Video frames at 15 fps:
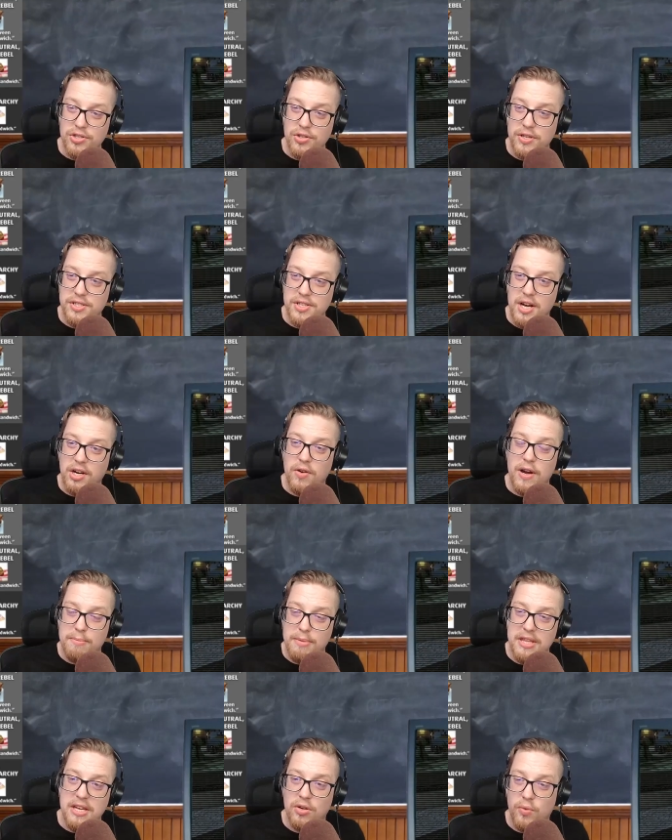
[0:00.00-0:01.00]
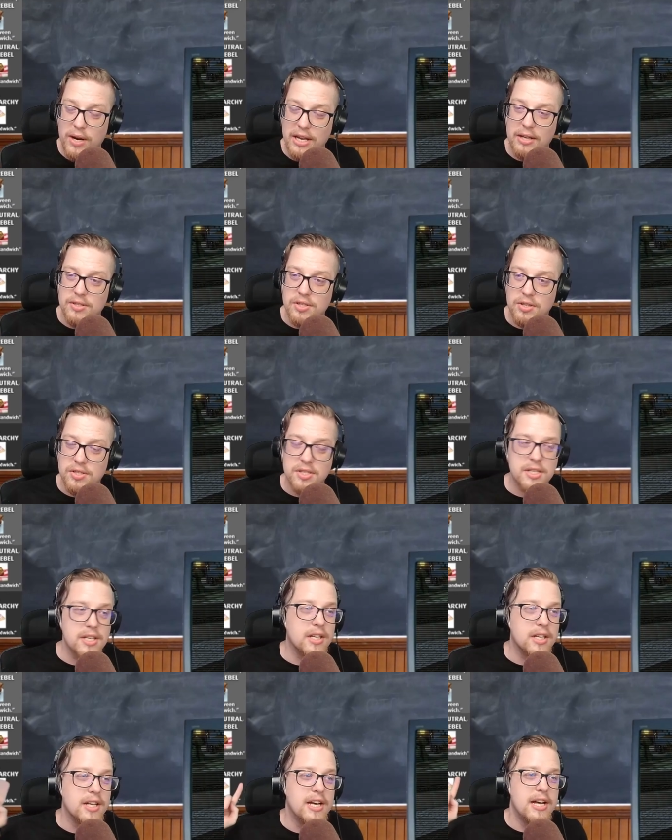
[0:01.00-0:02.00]
structure is not correct. The ingredients are
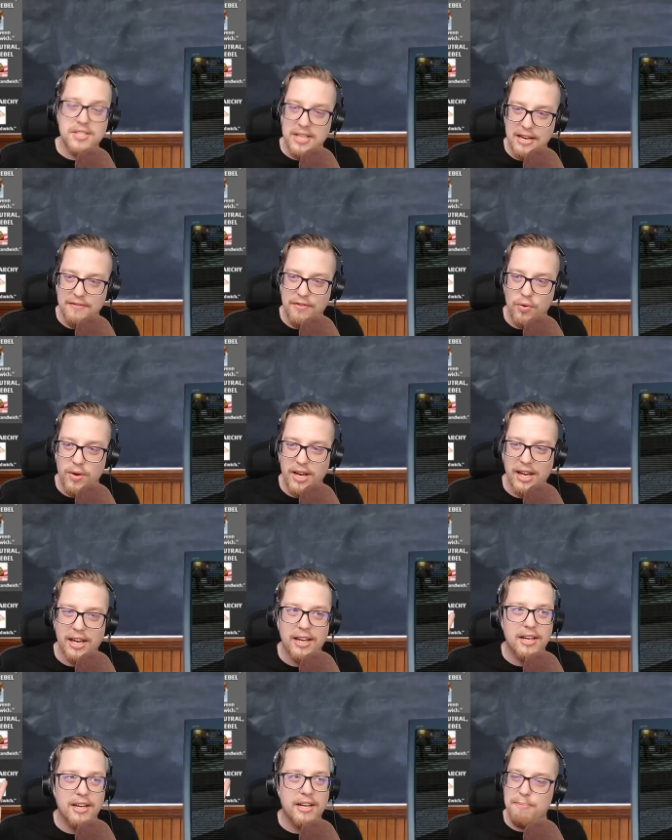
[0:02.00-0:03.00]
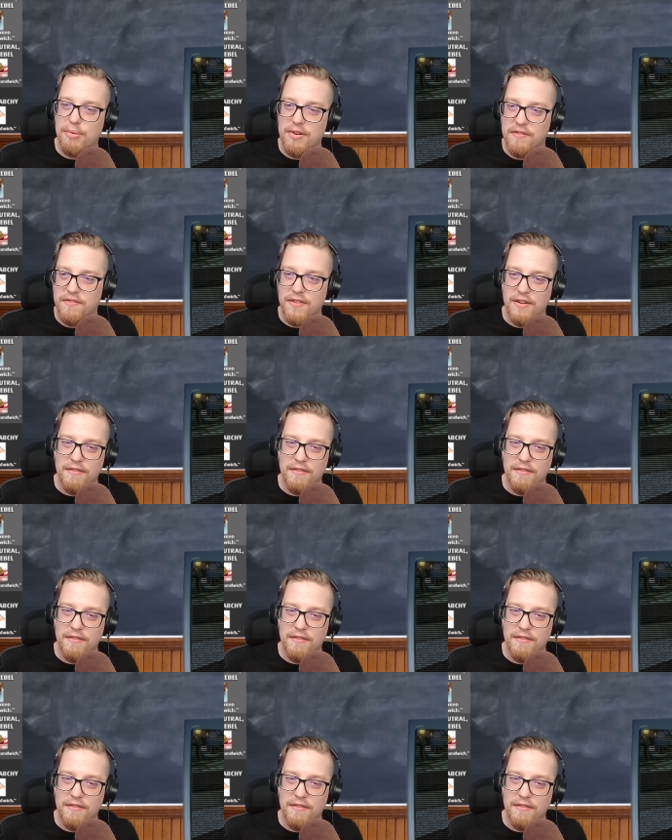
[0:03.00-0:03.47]
still a savory type of,